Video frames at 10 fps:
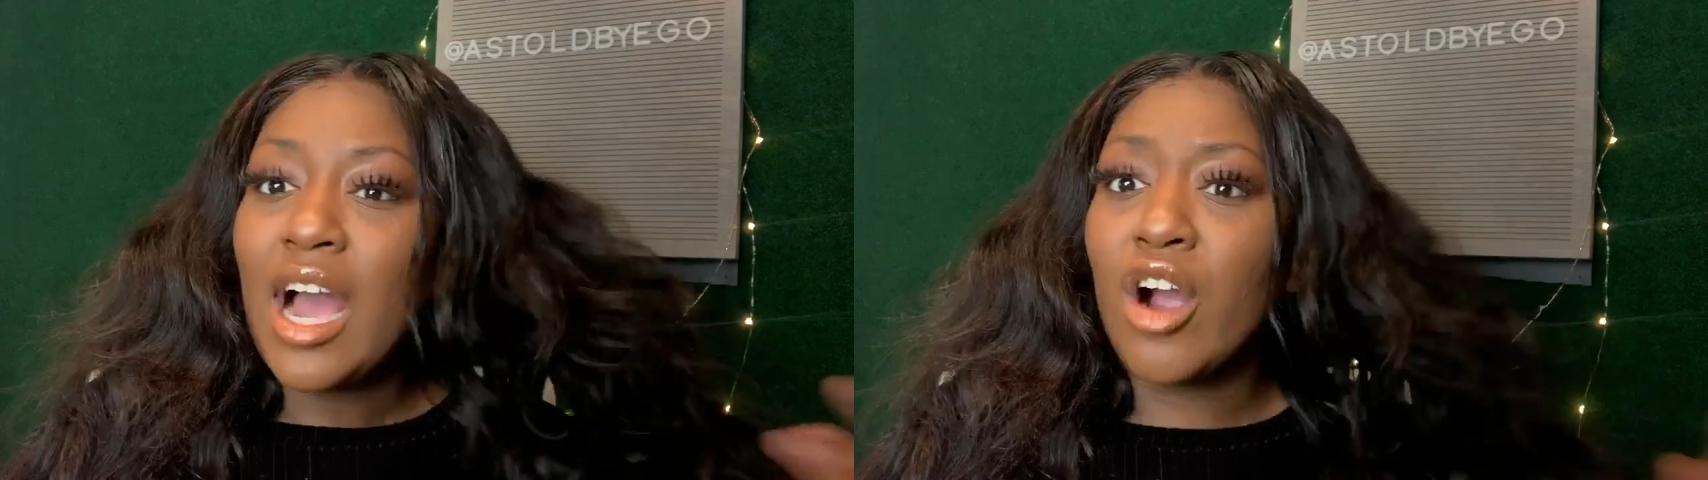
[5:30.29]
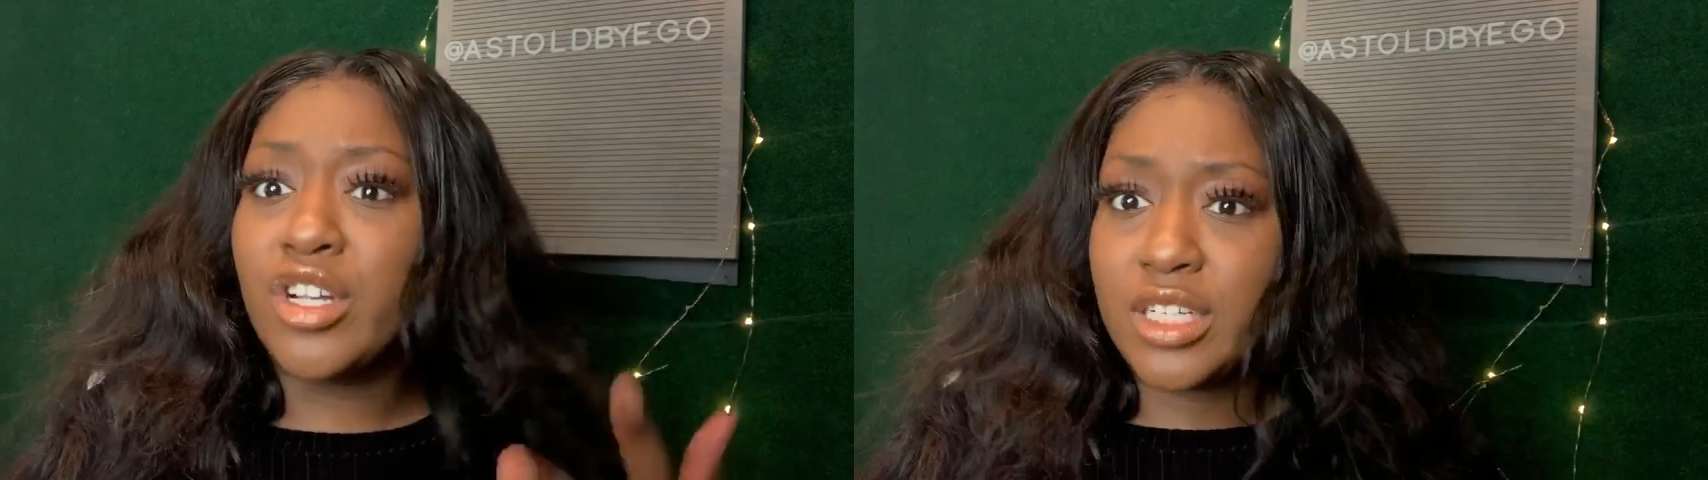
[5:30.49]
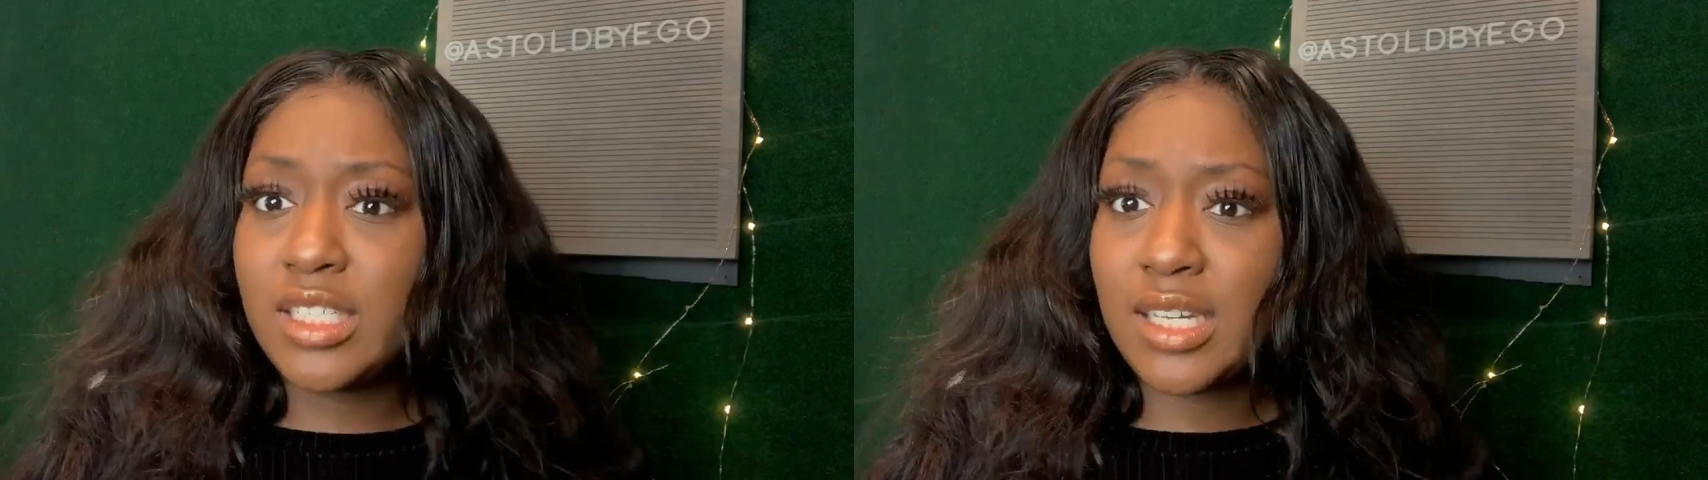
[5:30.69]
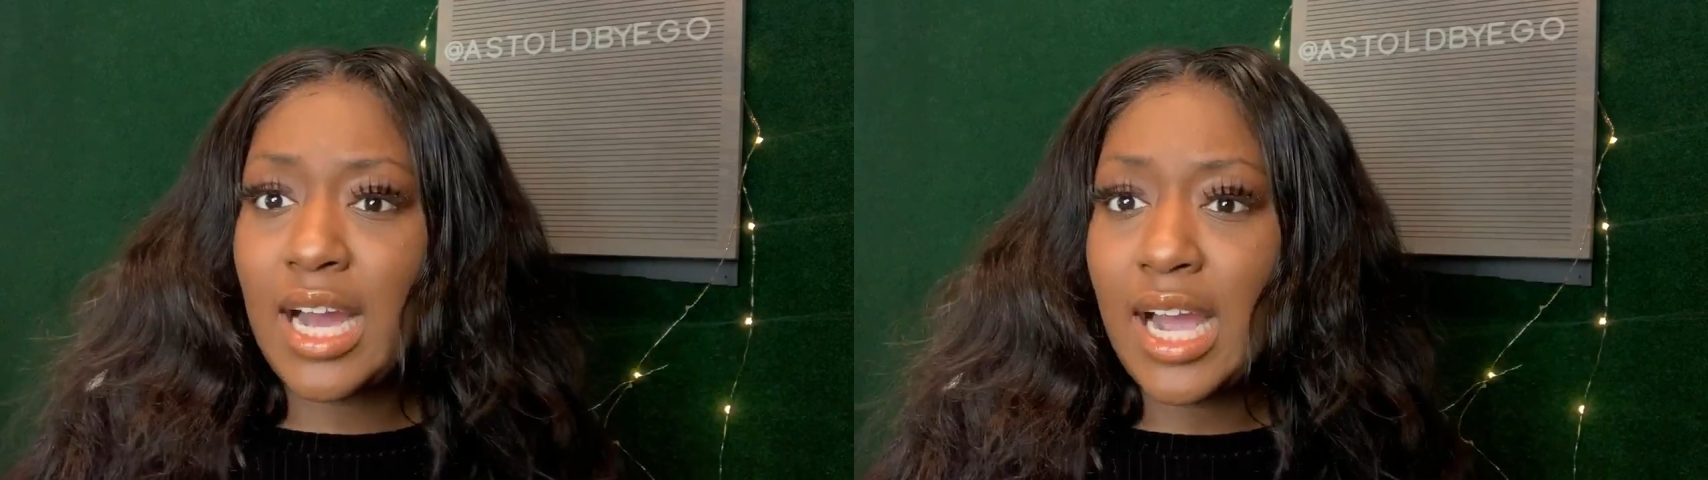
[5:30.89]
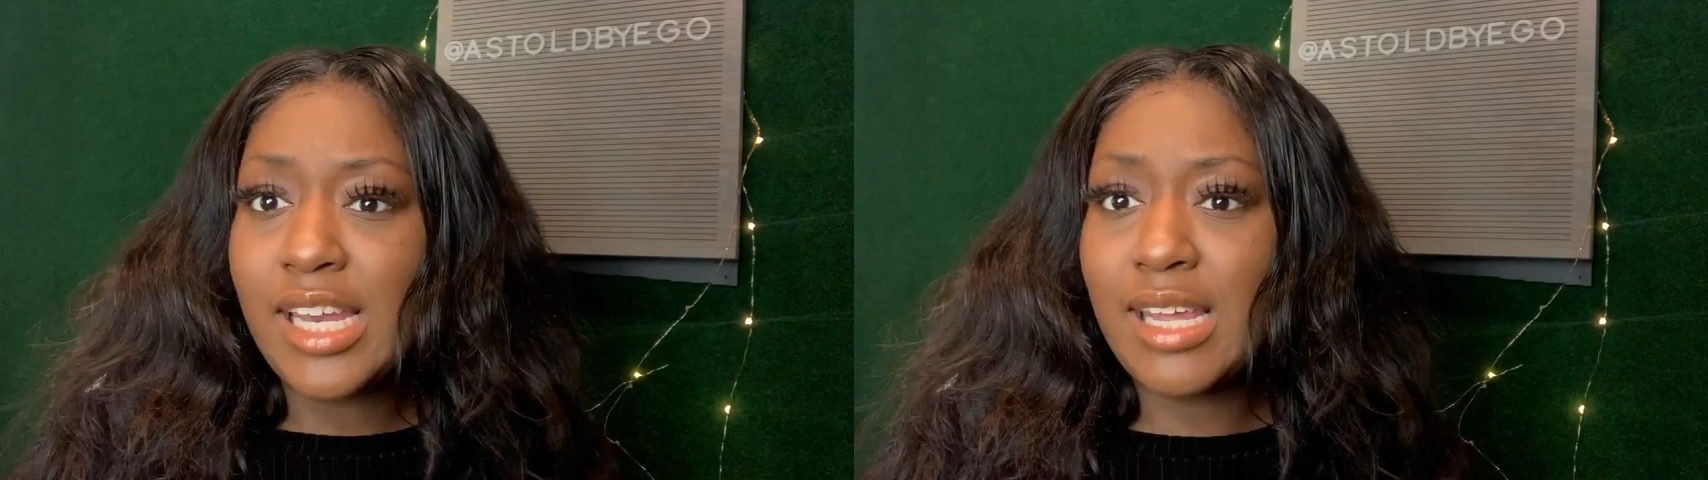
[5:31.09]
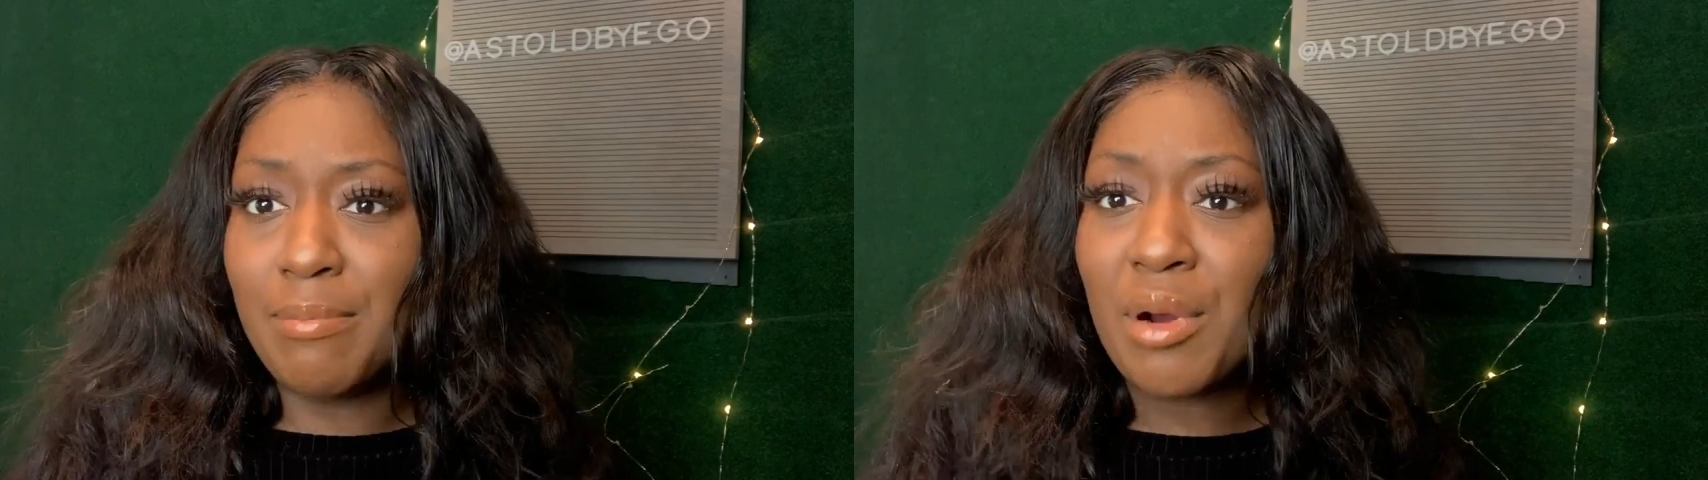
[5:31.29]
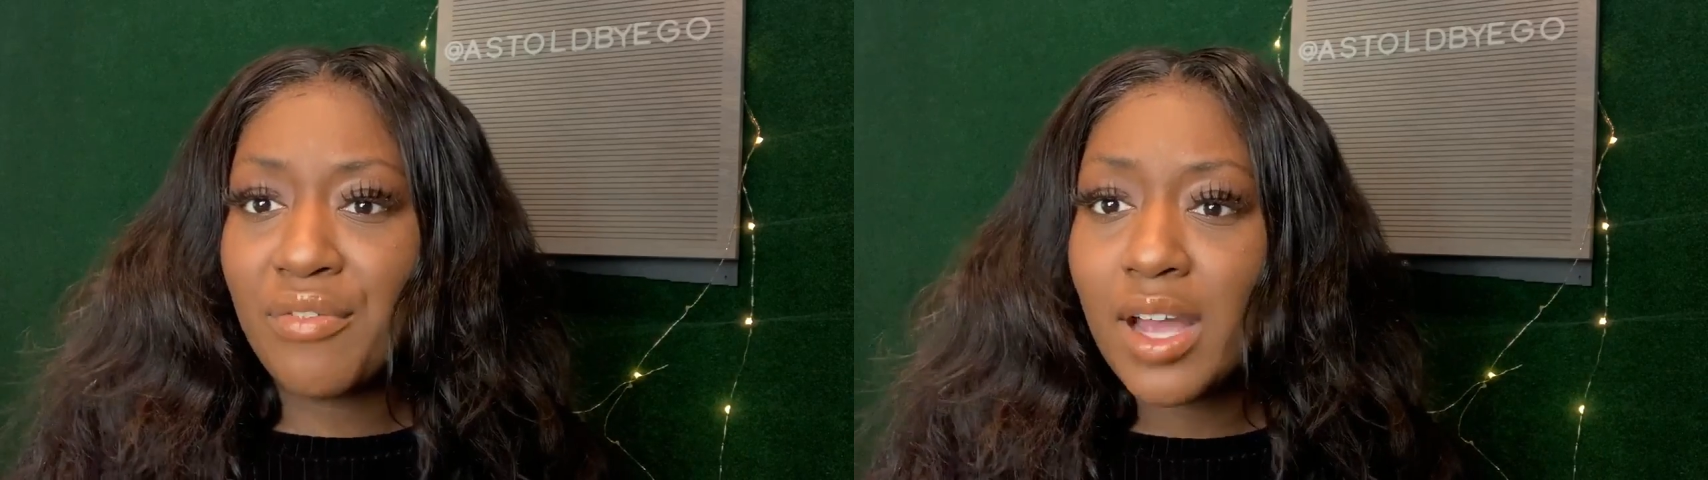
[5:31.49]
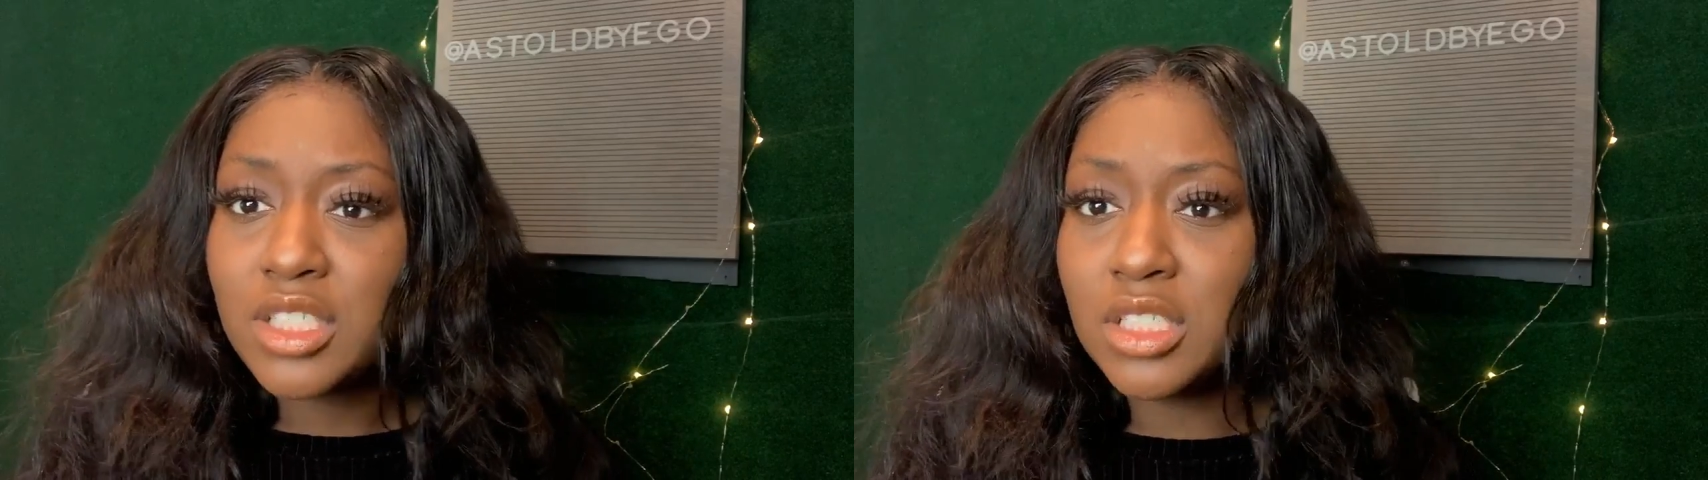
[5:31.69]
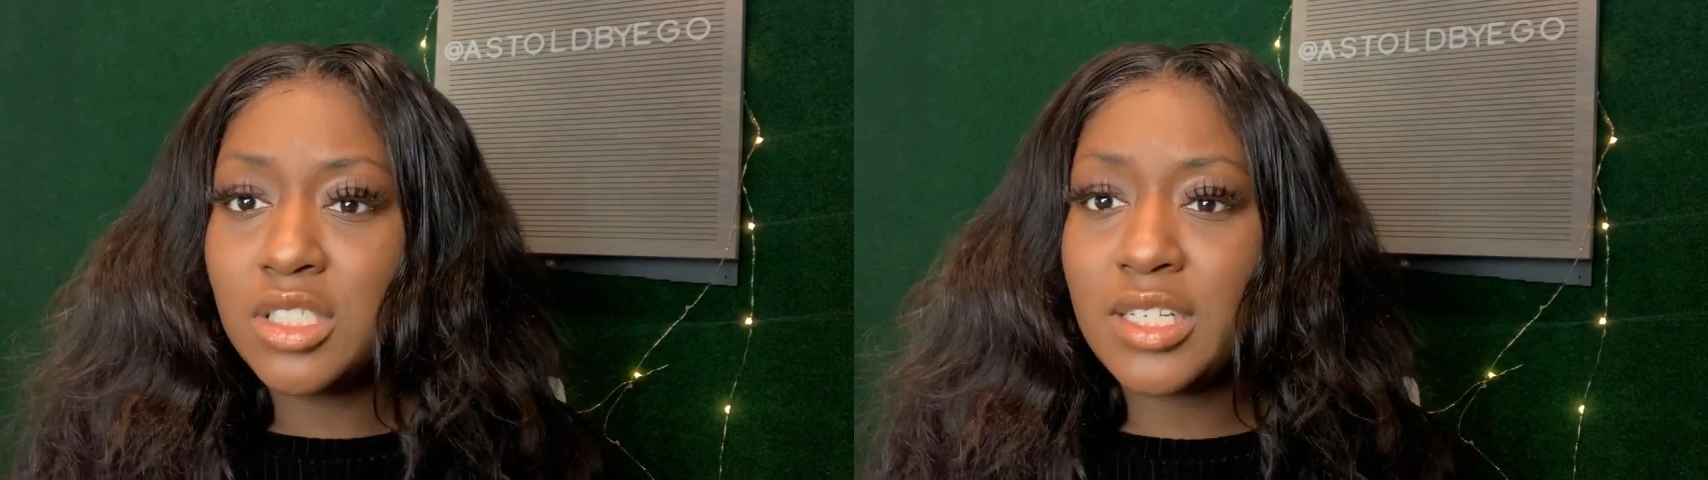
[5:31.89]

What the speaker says: are good to hide imperfections